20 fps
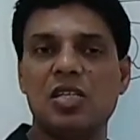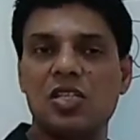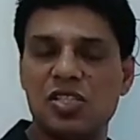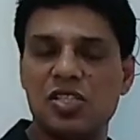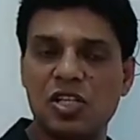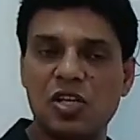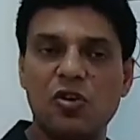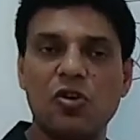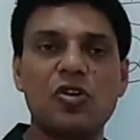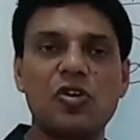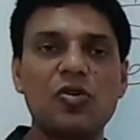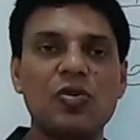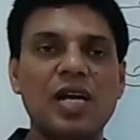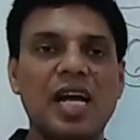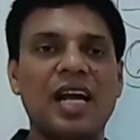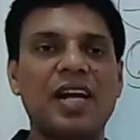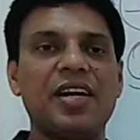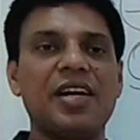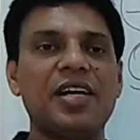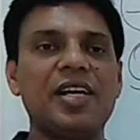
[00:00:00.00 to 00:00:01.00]
0 to
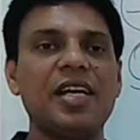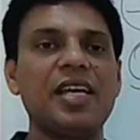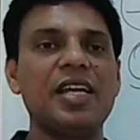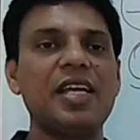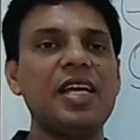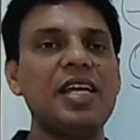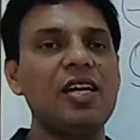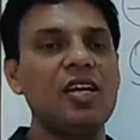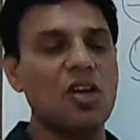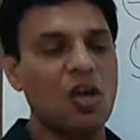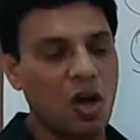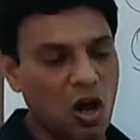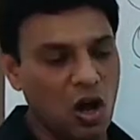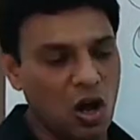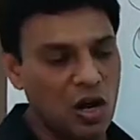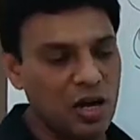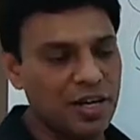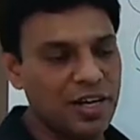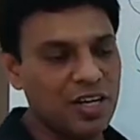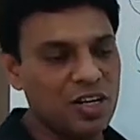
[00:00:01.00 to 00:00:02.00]
90 degree,
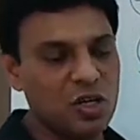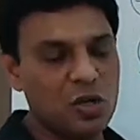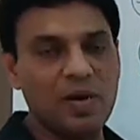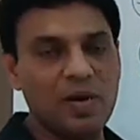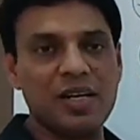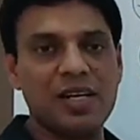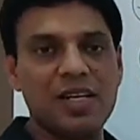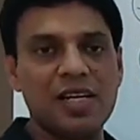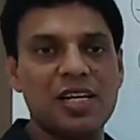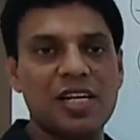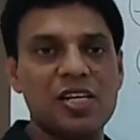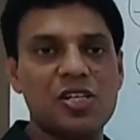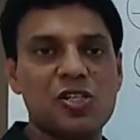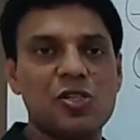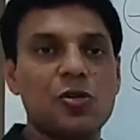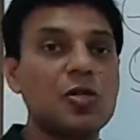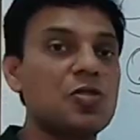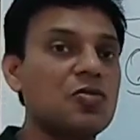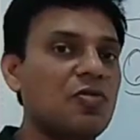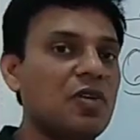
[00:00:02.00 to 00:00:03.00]
all trigonometric
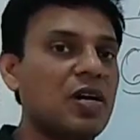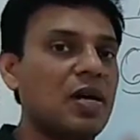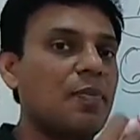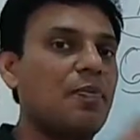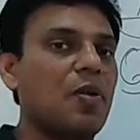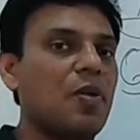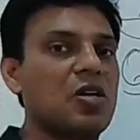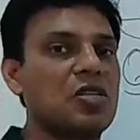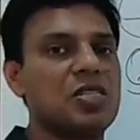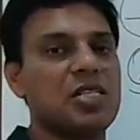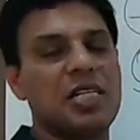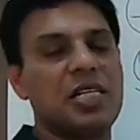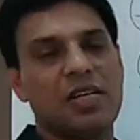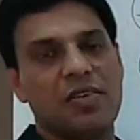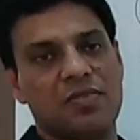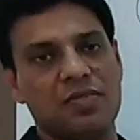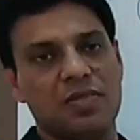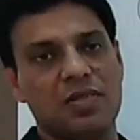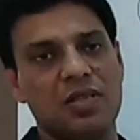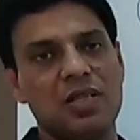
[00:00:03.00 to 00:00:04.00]
ratios were
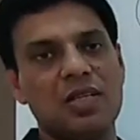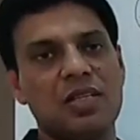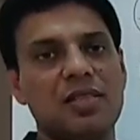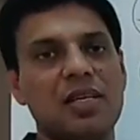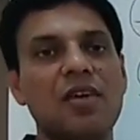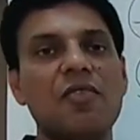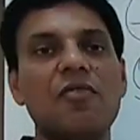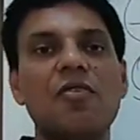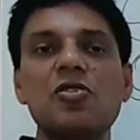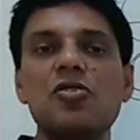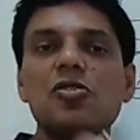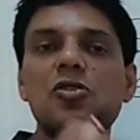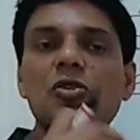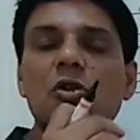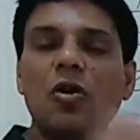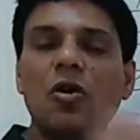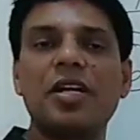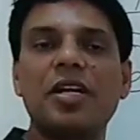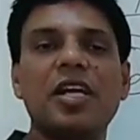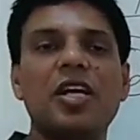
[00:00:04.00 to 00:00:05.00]
positive. There was
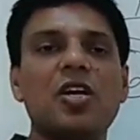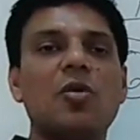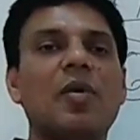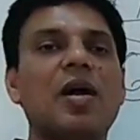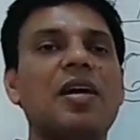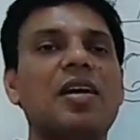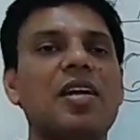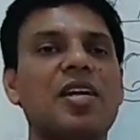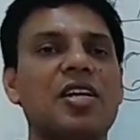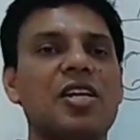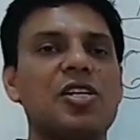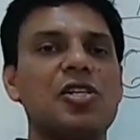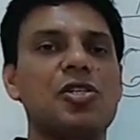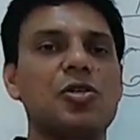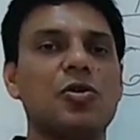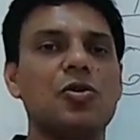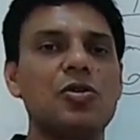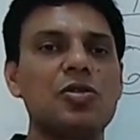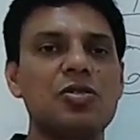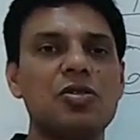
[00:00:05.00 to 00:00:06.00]
no trigonometric
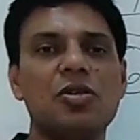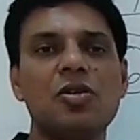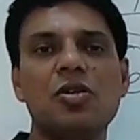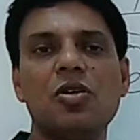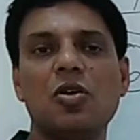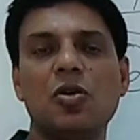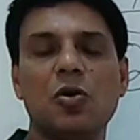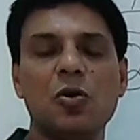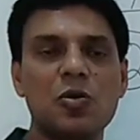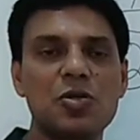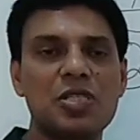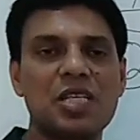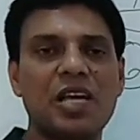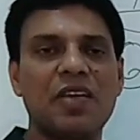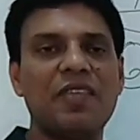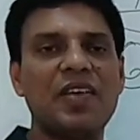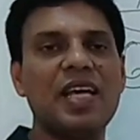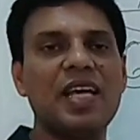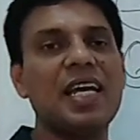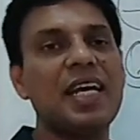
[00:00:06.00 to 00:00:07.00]
ratios who's
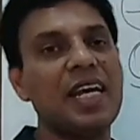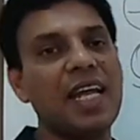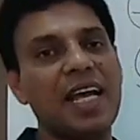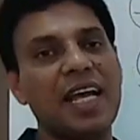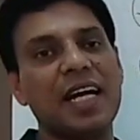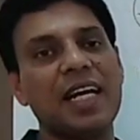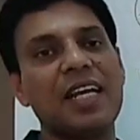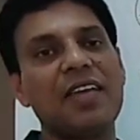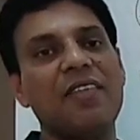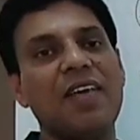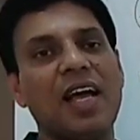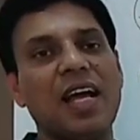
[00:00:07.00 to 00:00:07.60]
giving a negative